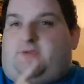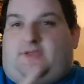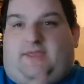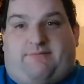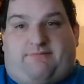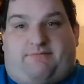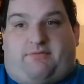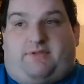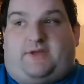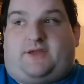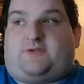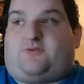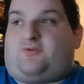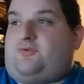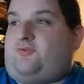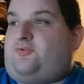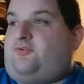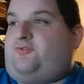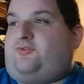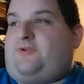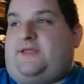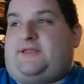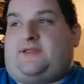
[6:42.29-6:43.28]
Heath Ledger,
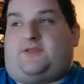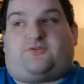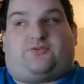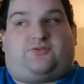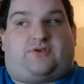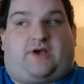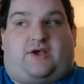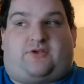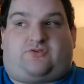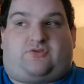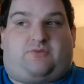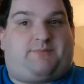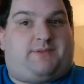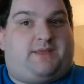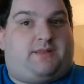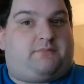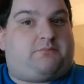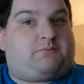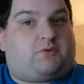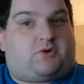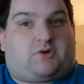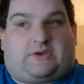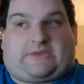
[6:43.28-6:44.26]
Shannon
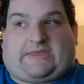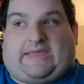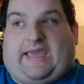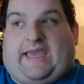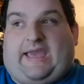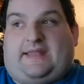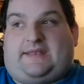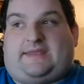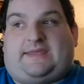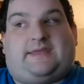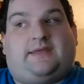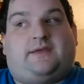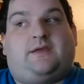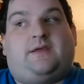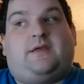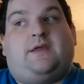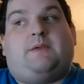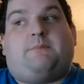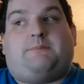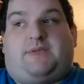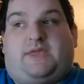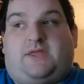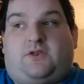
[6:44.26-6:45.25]
Sossaman, Mark Addy,
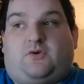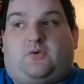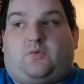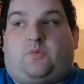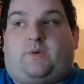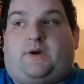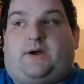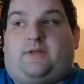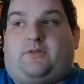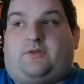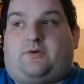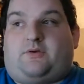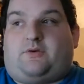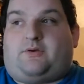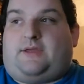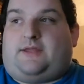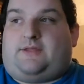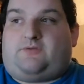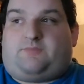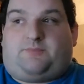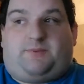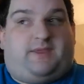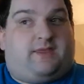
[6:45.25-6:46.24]
Peter Weller.
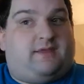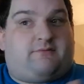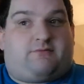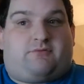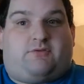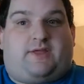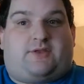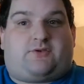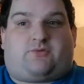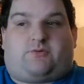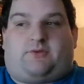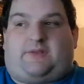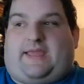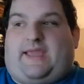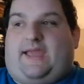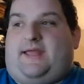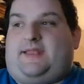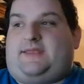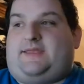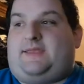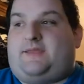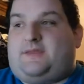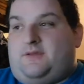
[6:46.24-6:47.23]
And speaking of Ledger and
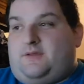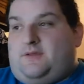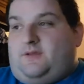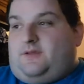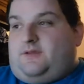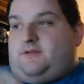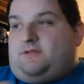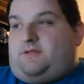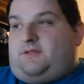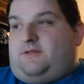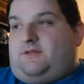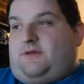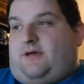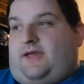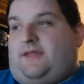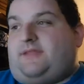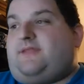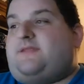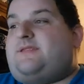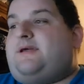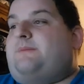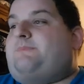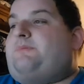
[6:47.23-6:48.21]
Addy,
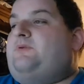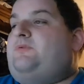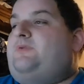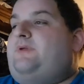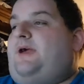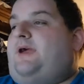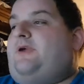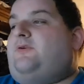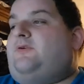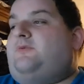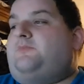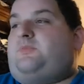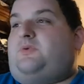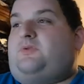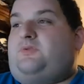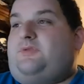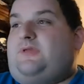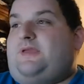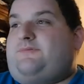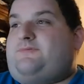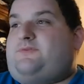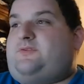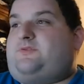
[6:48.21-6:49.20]
I couldn't
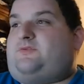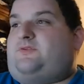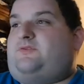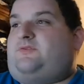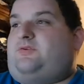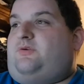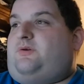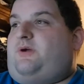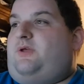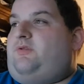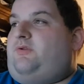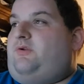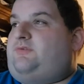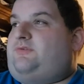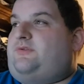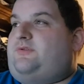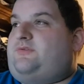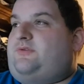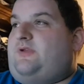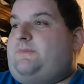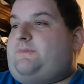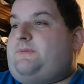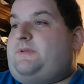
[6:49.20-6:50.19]
believe this until I looked
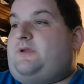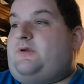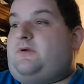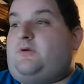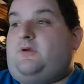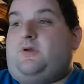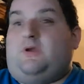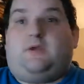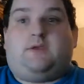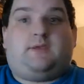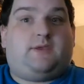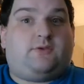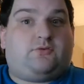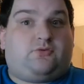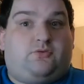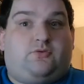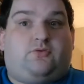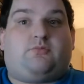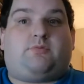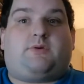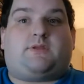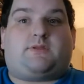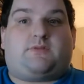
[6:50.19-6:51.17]
this up here. Guess
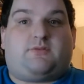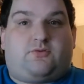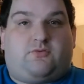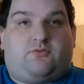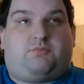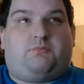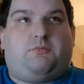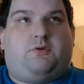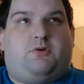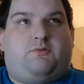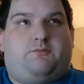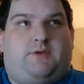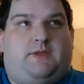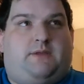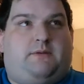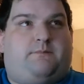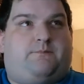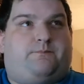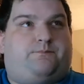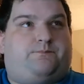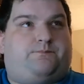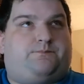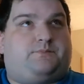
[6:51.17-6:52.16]
who directed this movie?
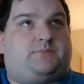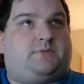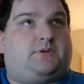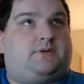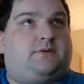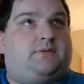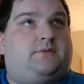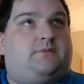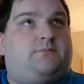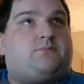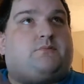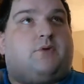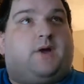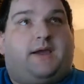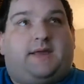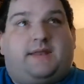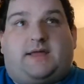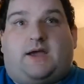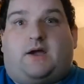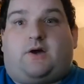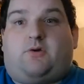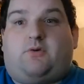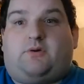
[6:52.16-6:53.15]

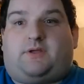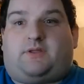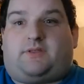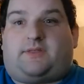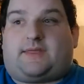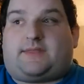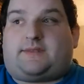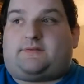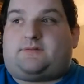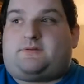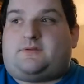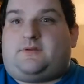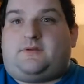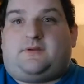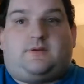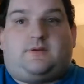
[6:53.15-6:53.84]
Ryan Helgeland.